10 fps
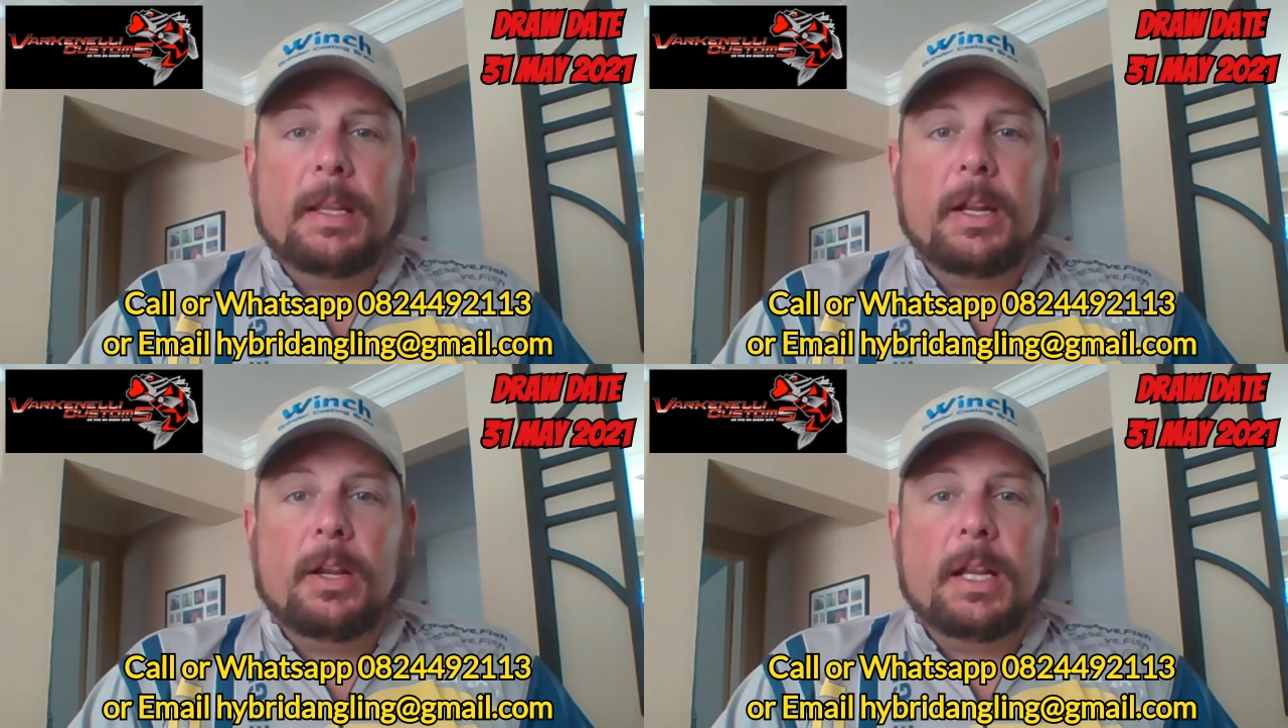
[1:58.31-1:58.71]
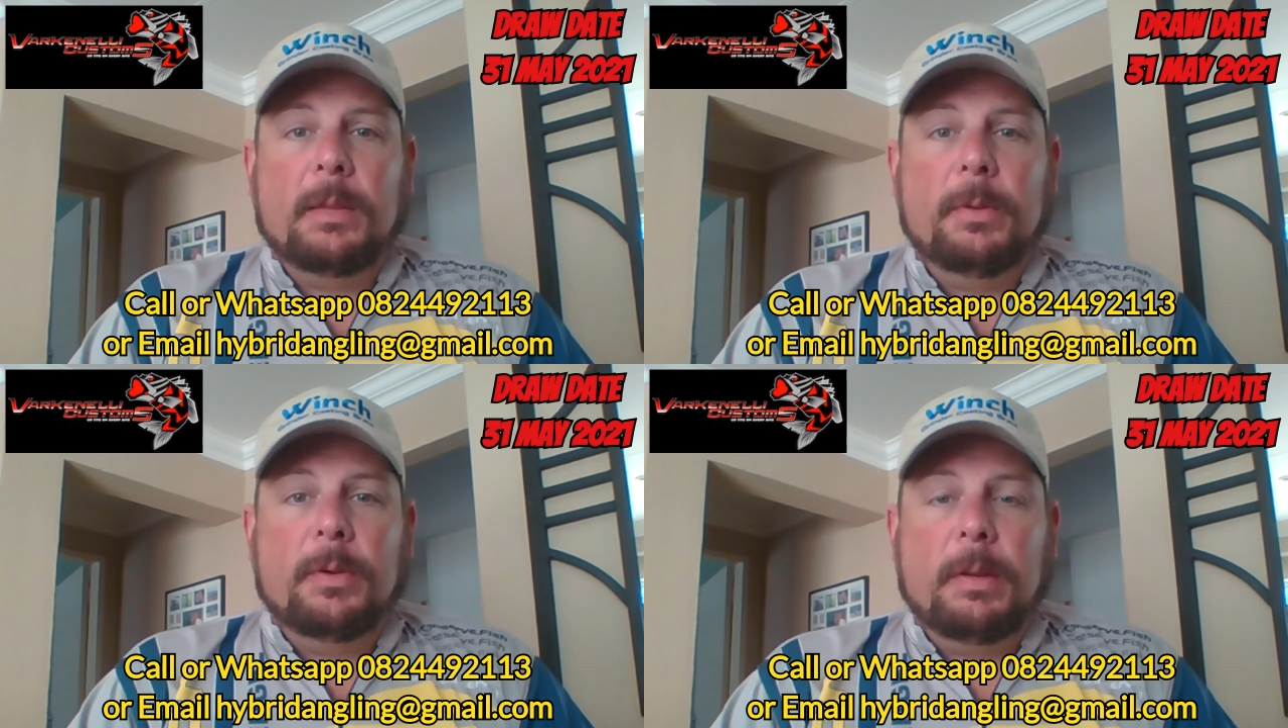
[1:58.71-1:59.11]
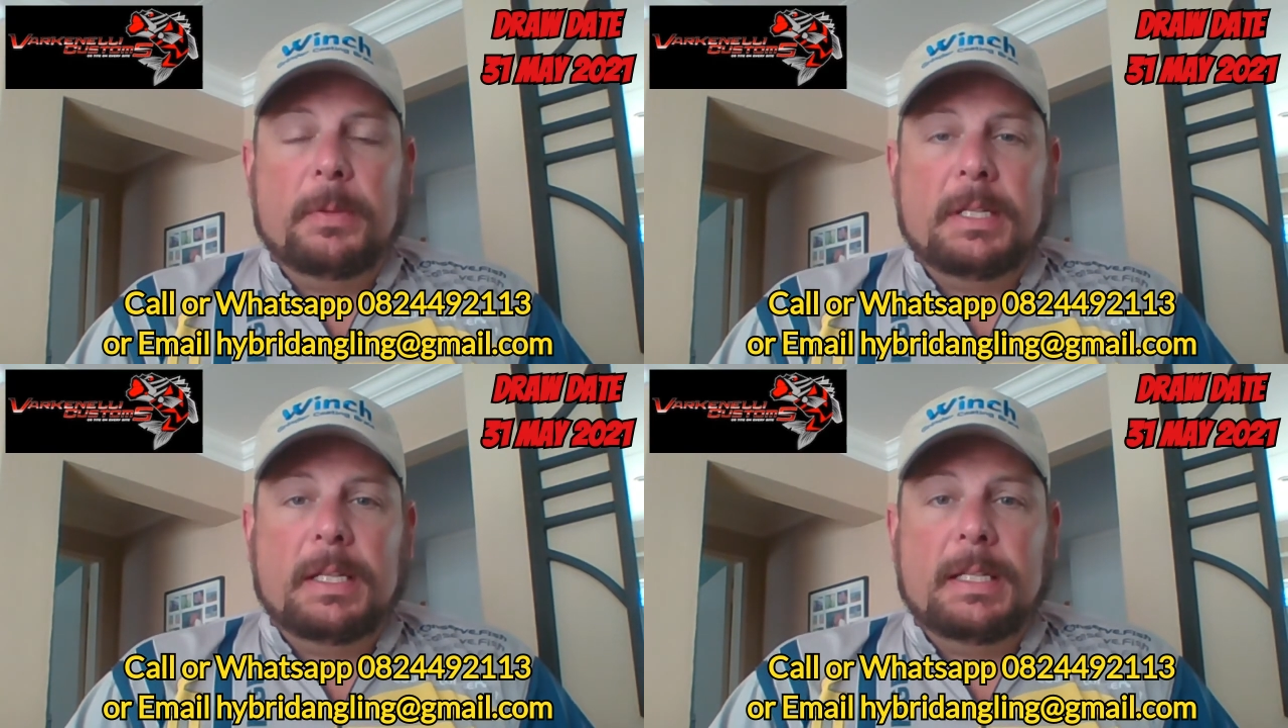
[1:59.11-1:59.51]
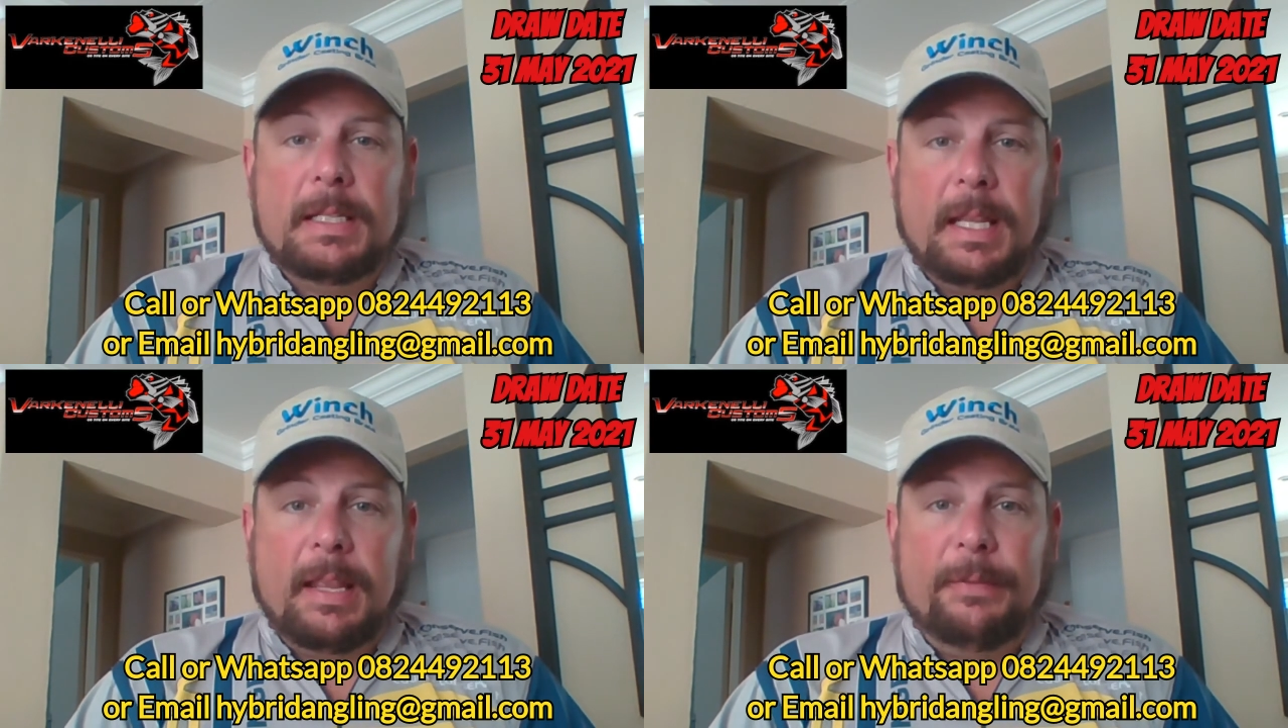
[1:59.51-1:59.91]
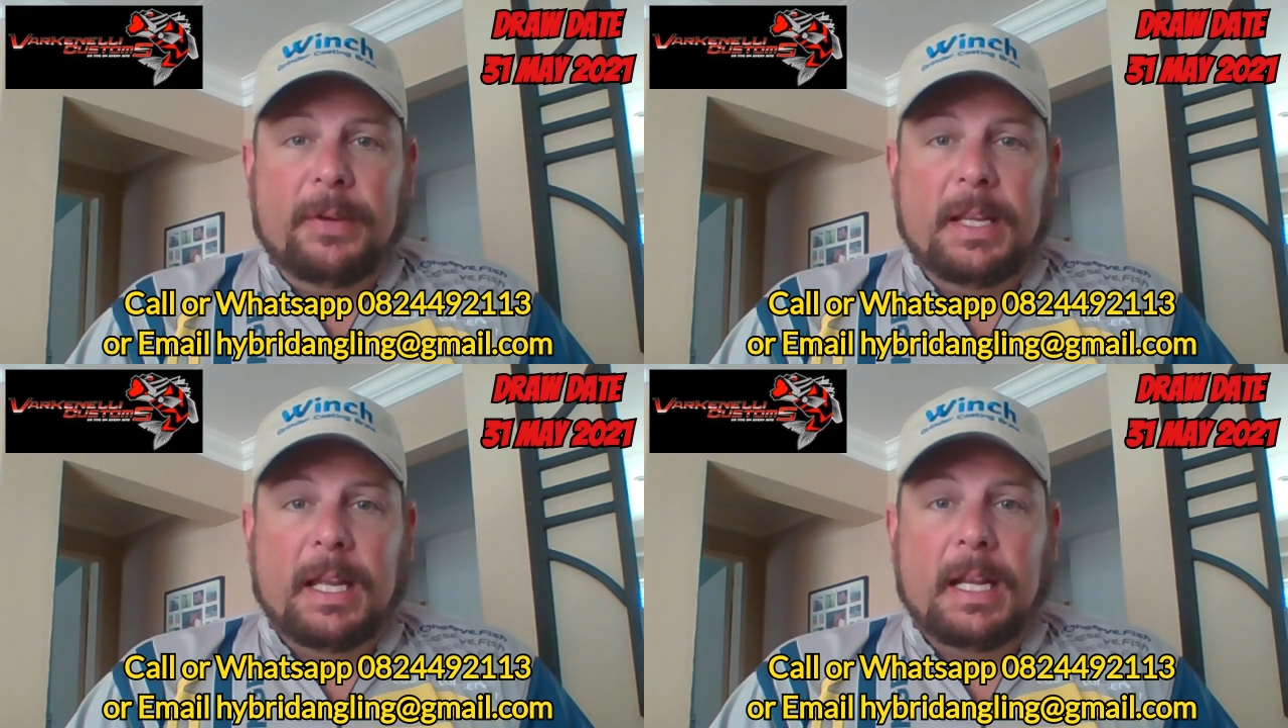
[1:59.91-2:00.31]
that are going to be representing South
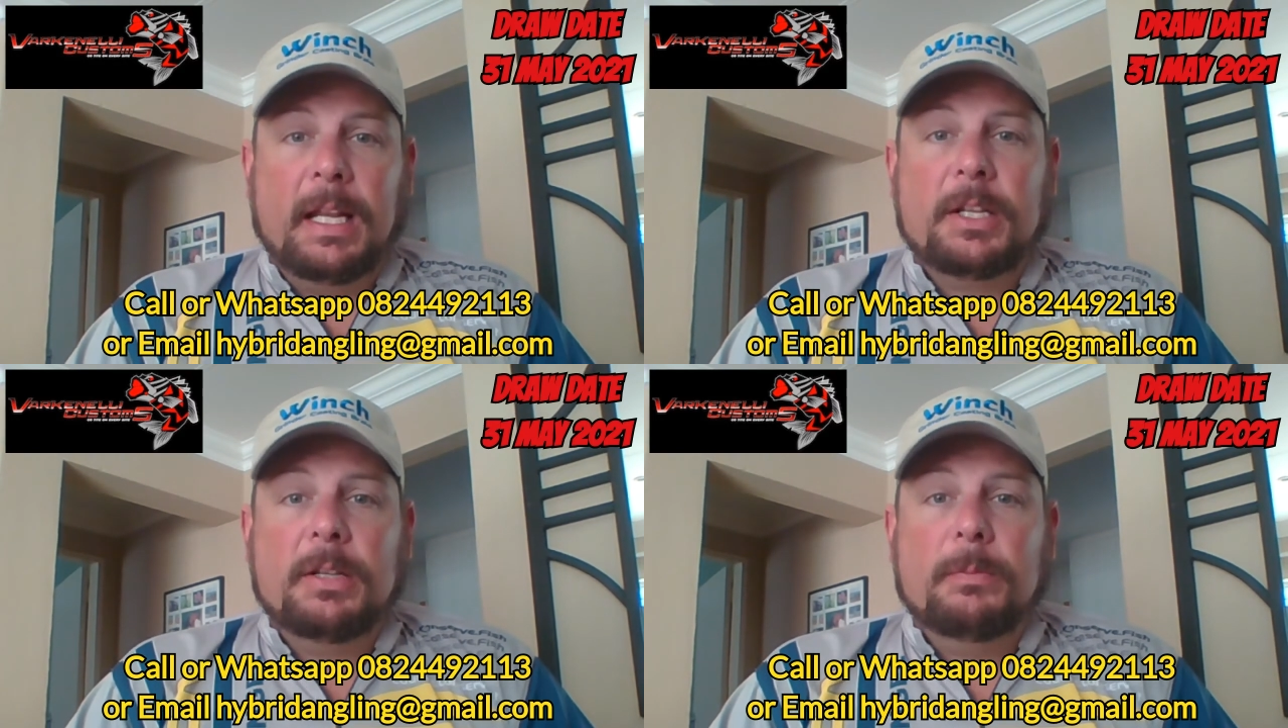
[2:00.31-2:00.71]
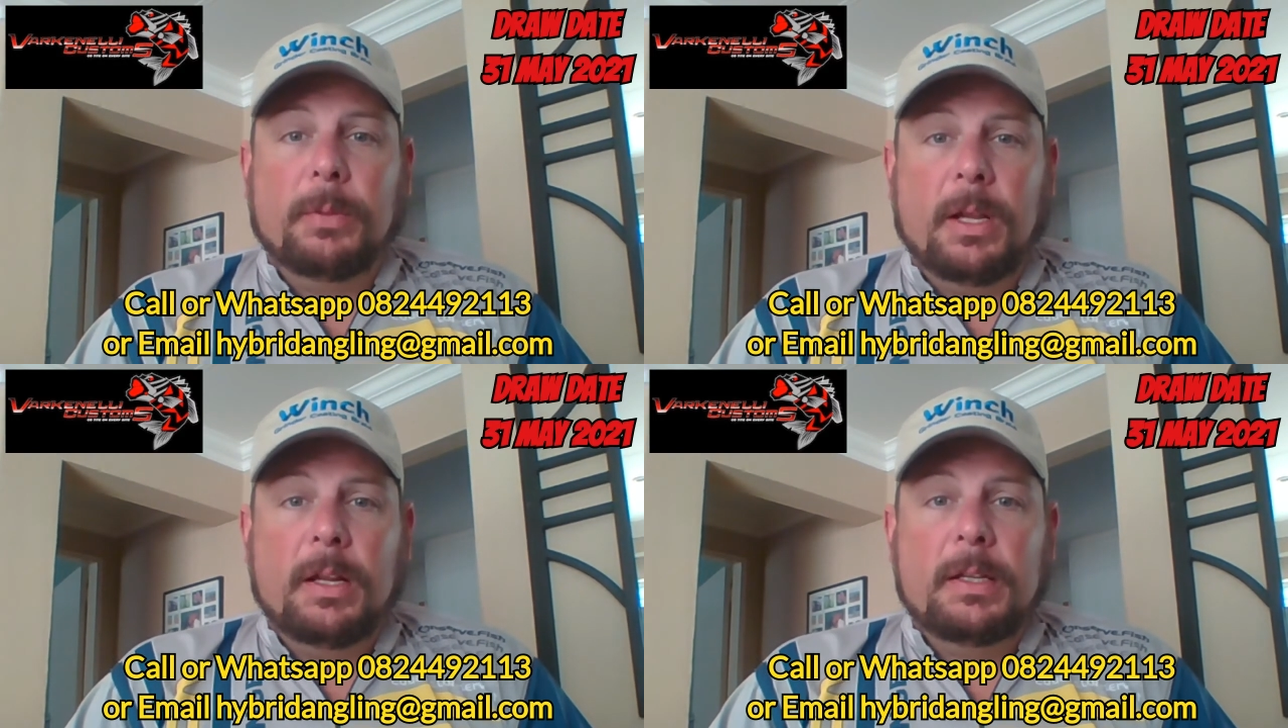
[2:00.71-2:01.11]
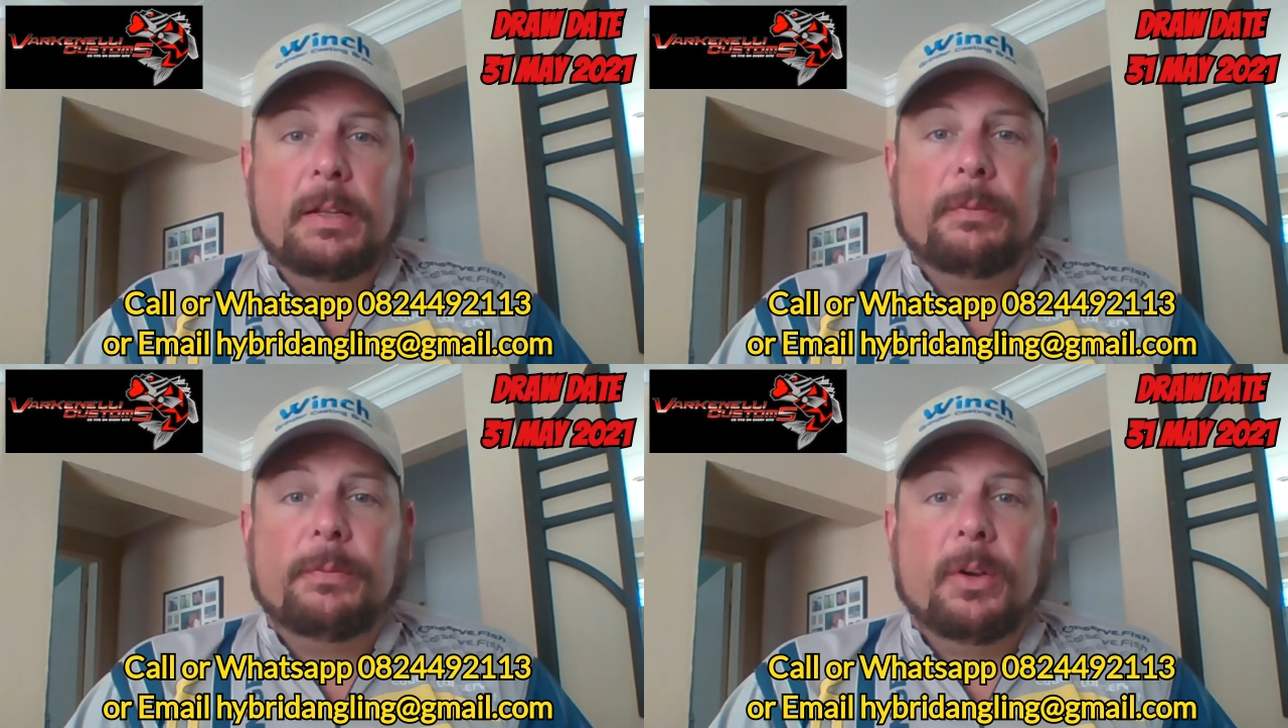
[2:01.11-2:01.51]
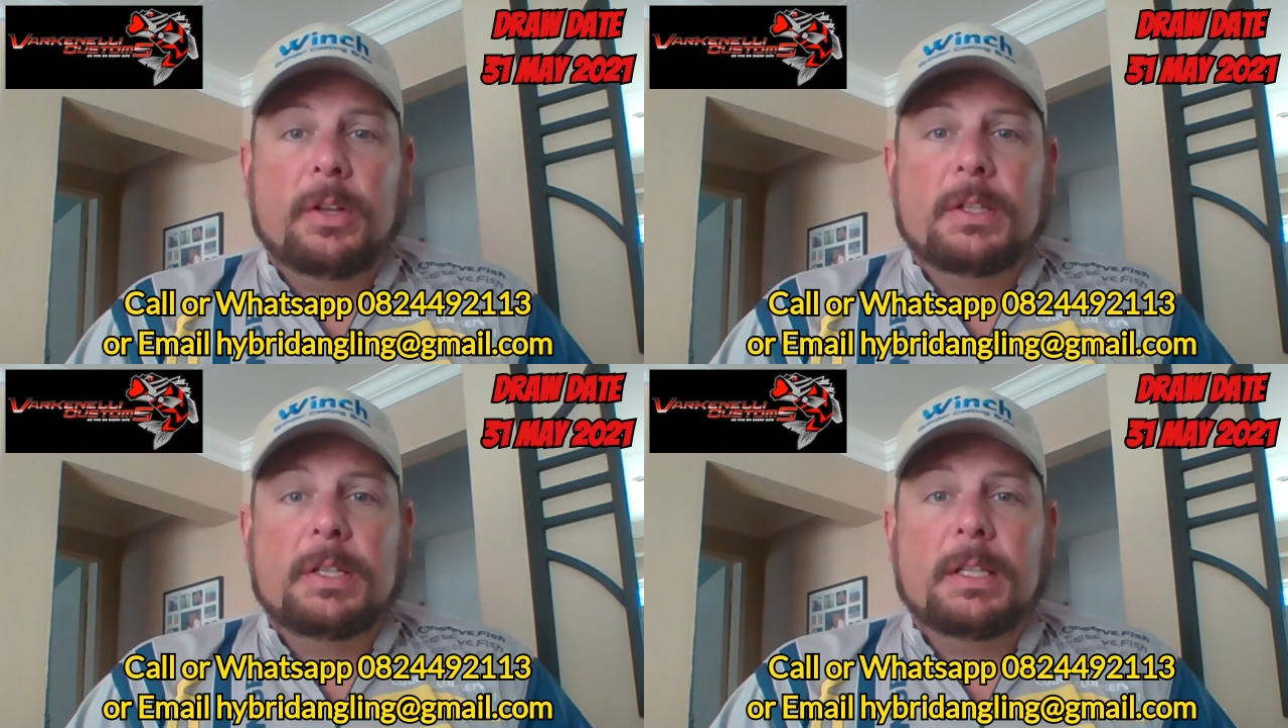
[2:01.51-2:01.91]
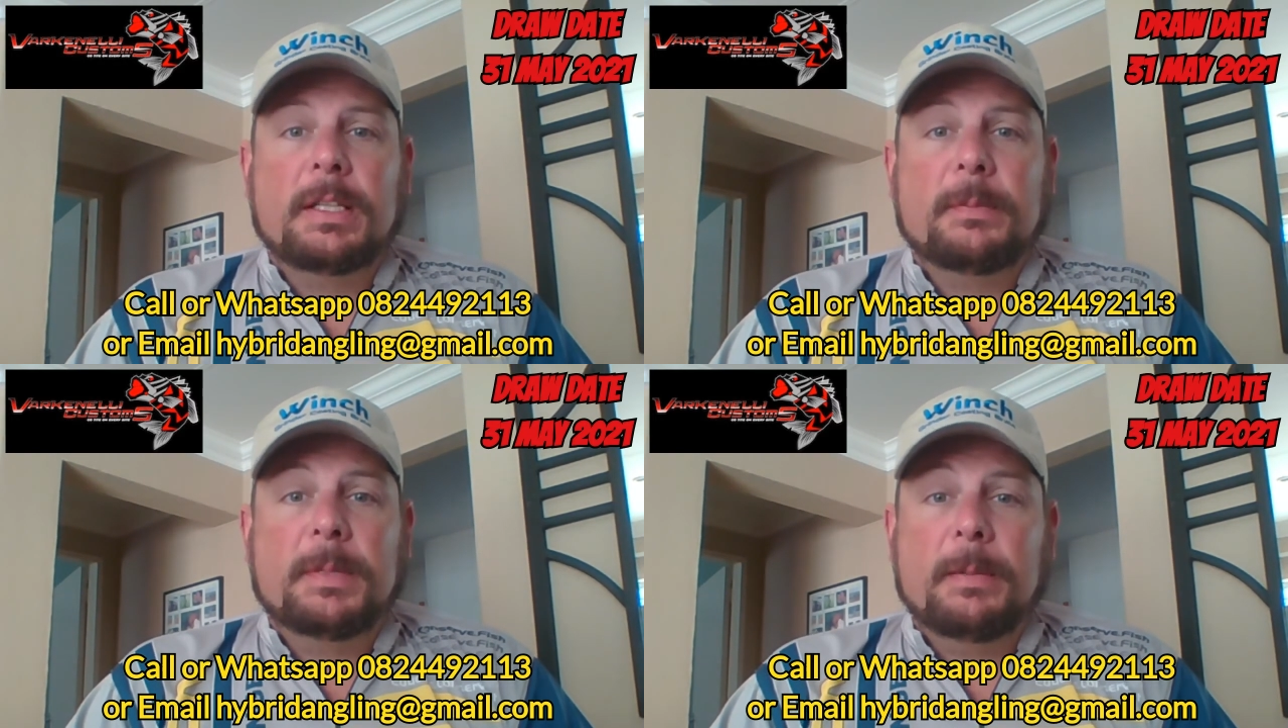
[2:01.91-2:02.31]
Africa at La Tremblade in France in
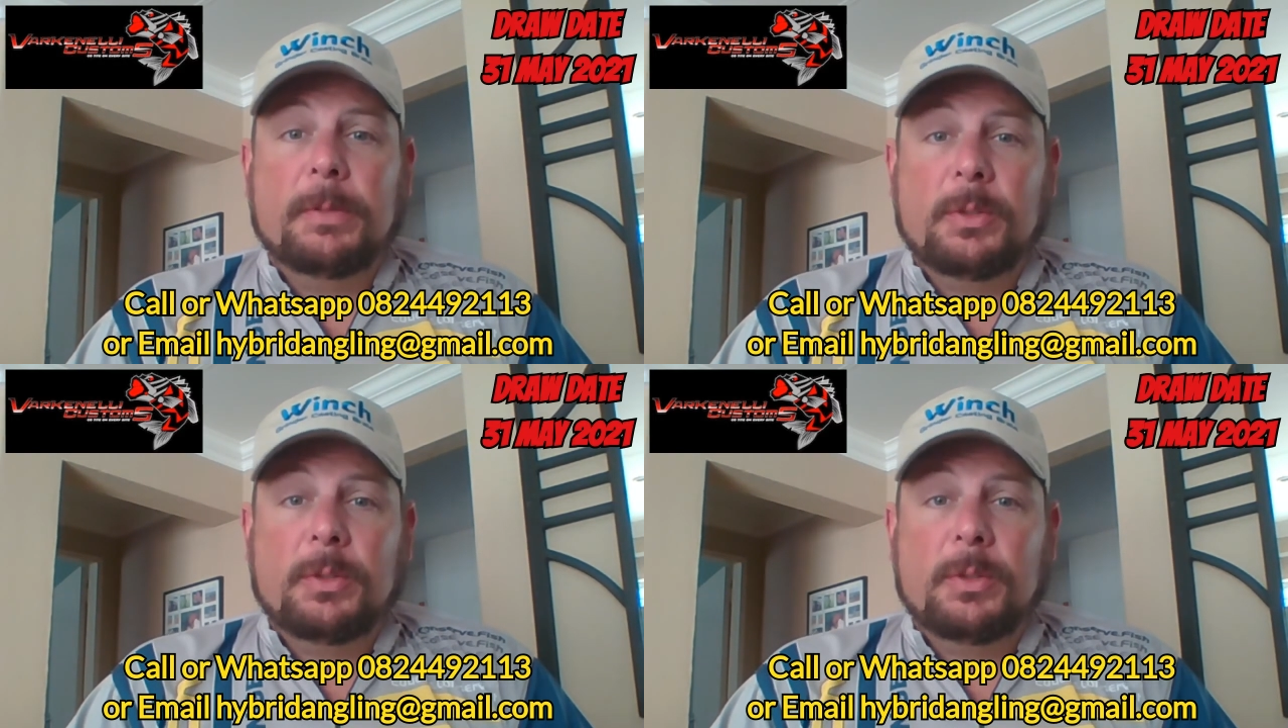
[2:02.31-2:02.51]
September